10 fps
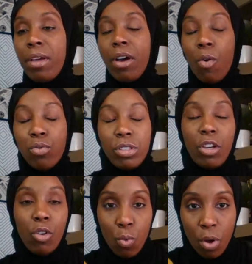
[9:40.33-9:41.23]

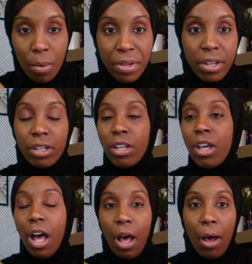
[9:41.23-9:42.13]

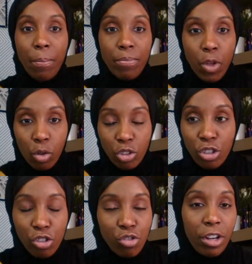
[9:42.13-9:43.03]
no
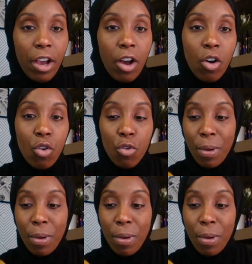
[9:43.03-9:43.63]
children at home,